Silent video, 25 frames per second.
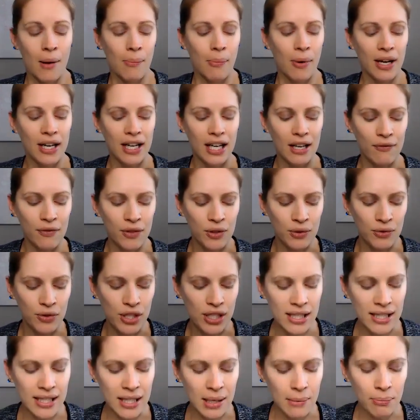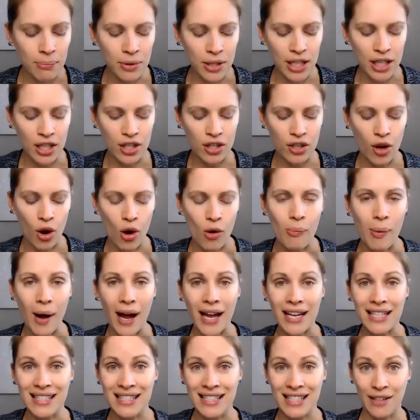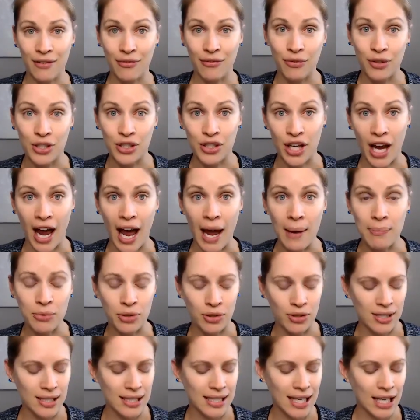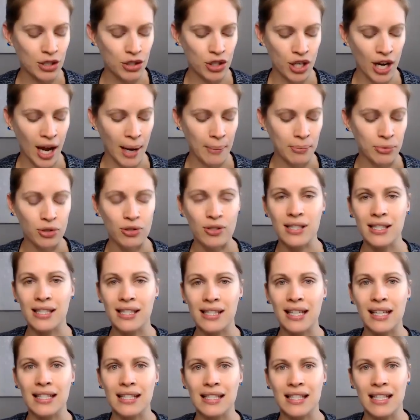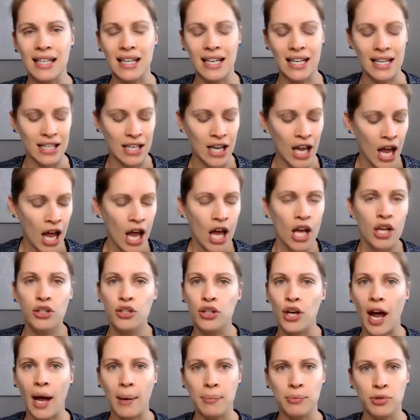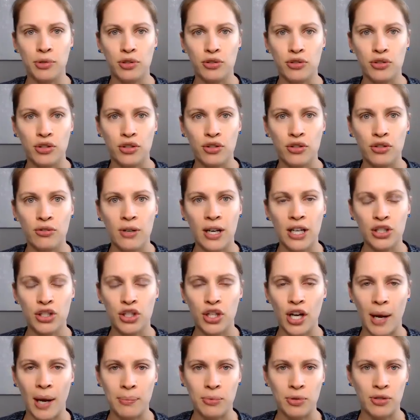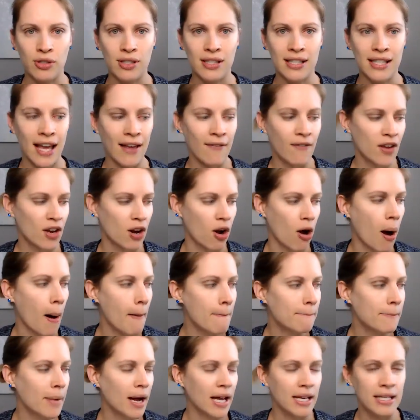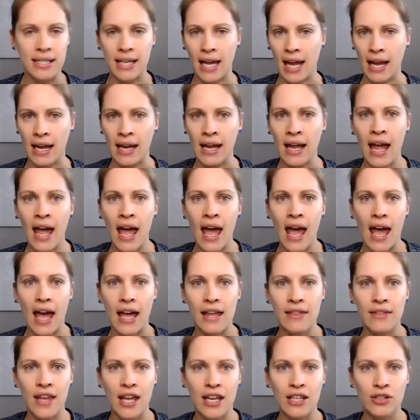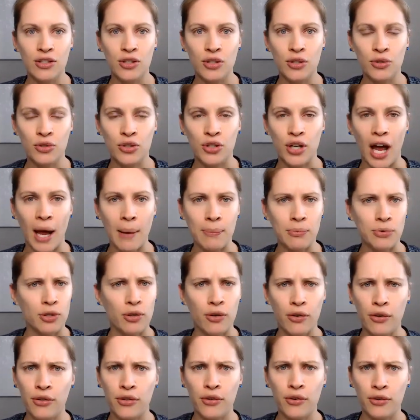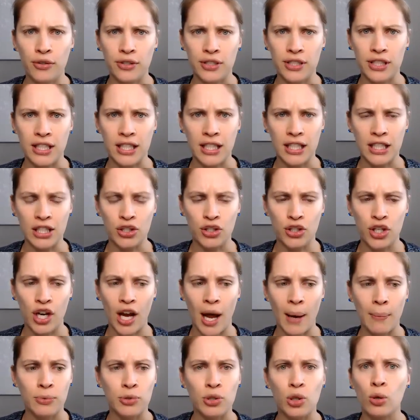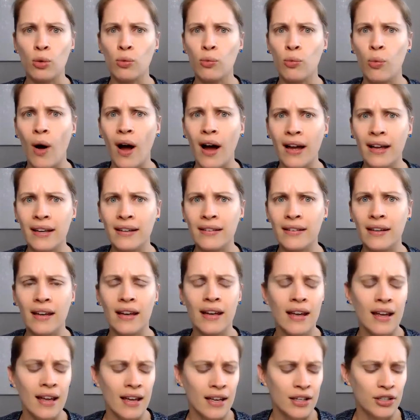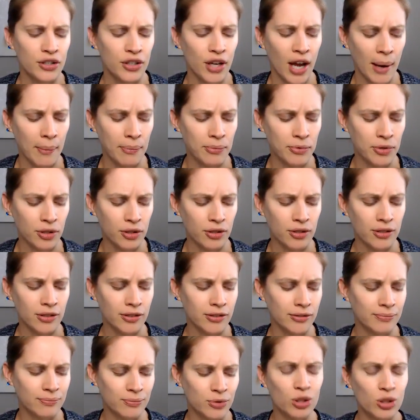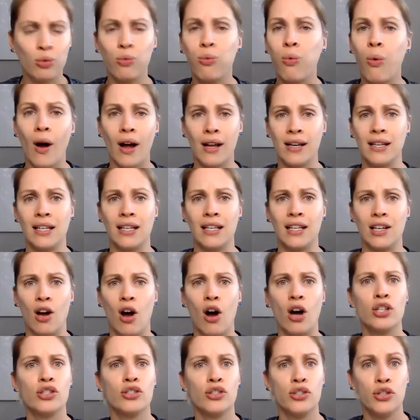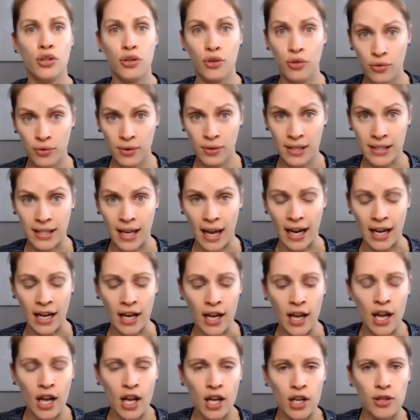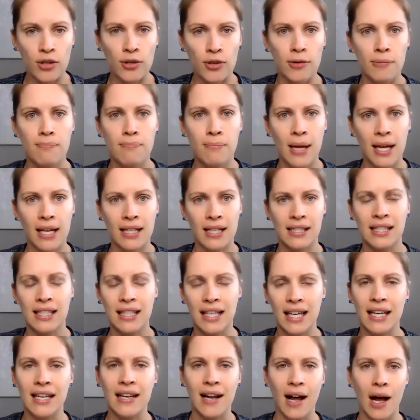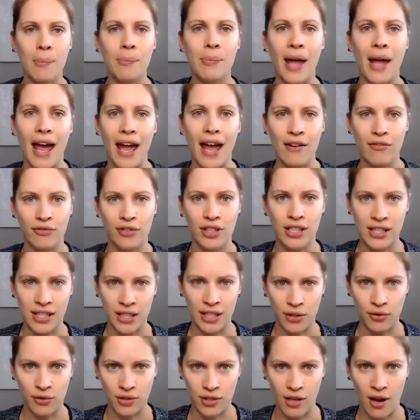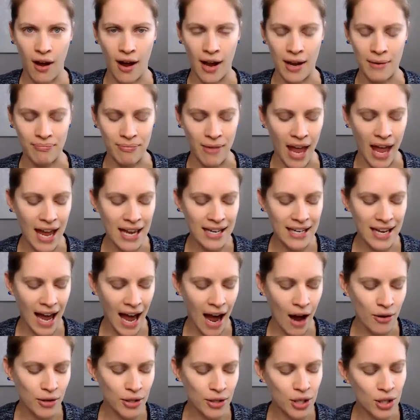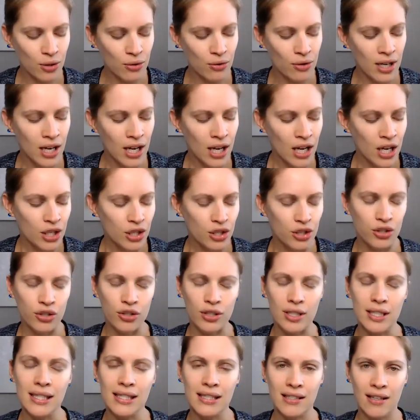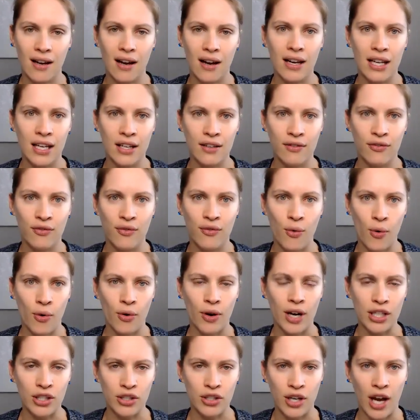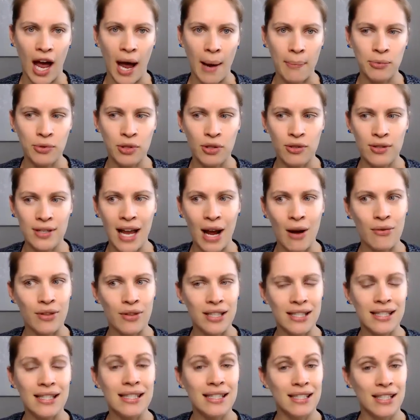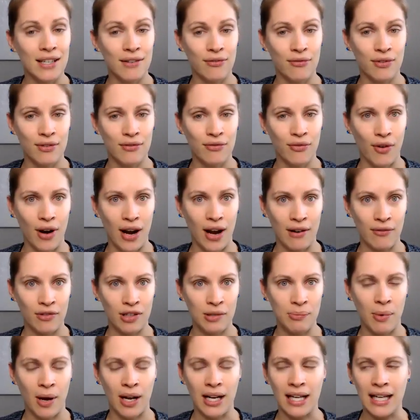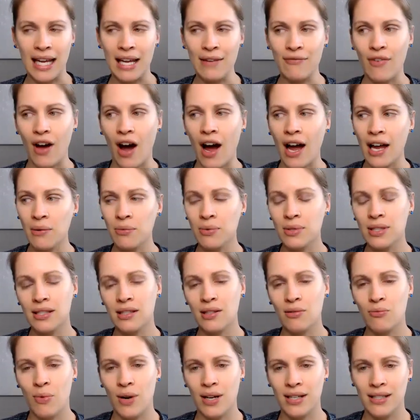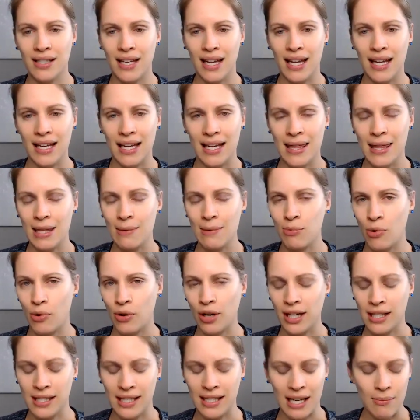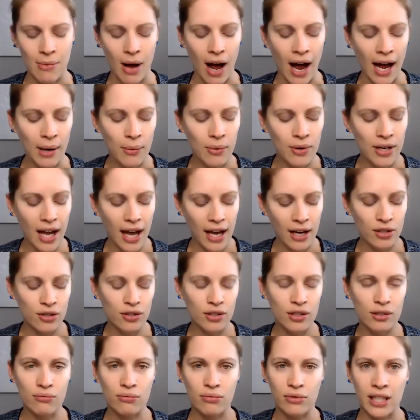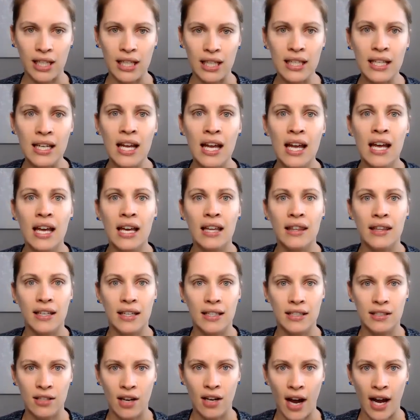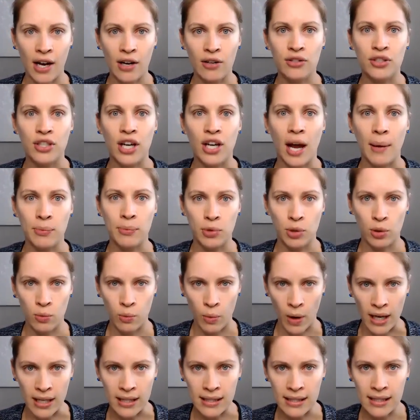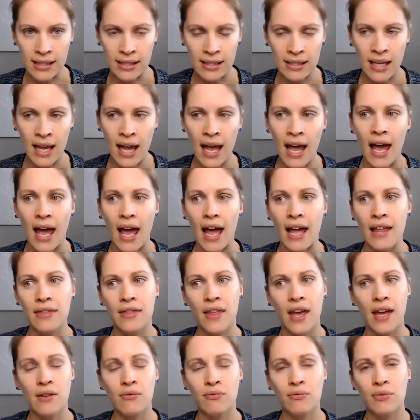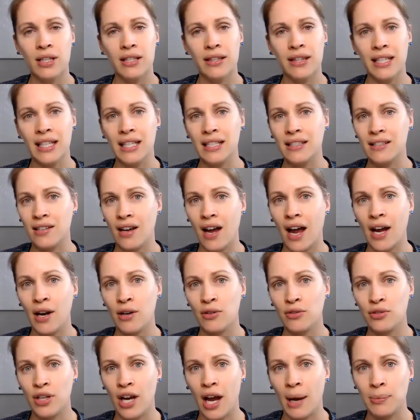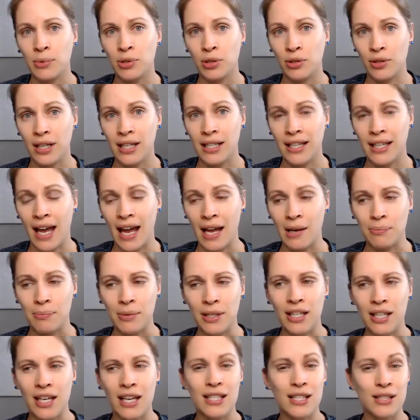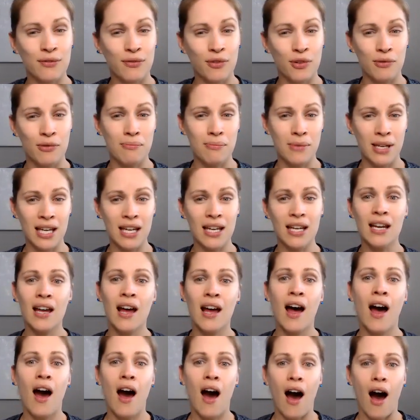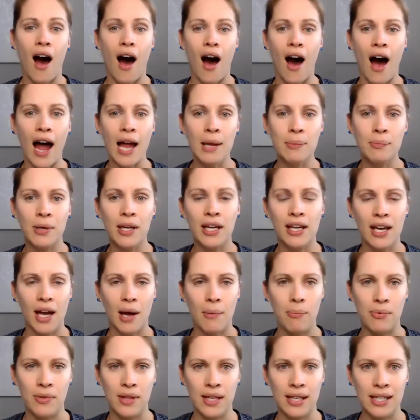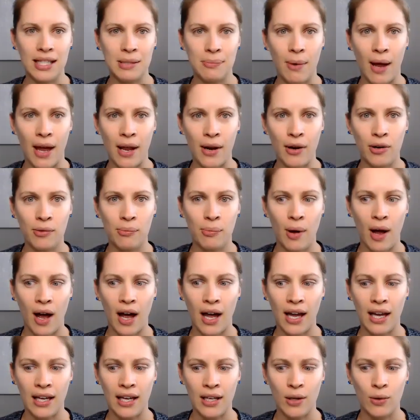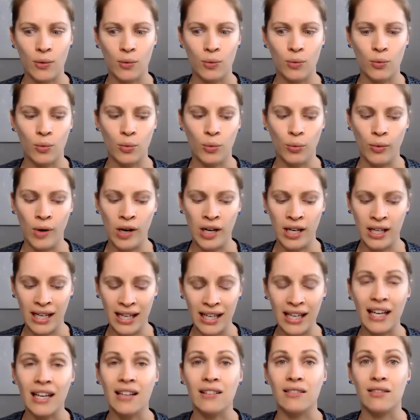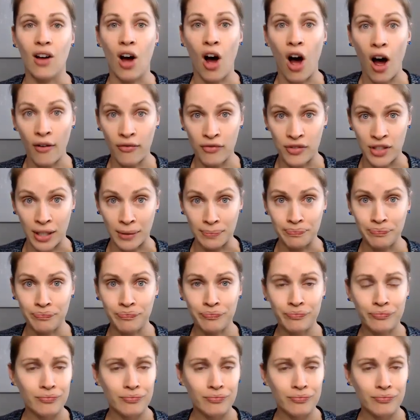But if you just simply go by different chapters, say chapter 16, chapter 2, and chapter 7 on Monday, and then do chapter 13, chapter 1, chapter 20 on Tuesday. You're mixing it up every single time. And how you should study for a chapter. Now, this is different for everybody. If I was the one taking the board exam, I would actually read the entire chapter once and then read the entire chapter again because for me, I pick up things better by reading it often.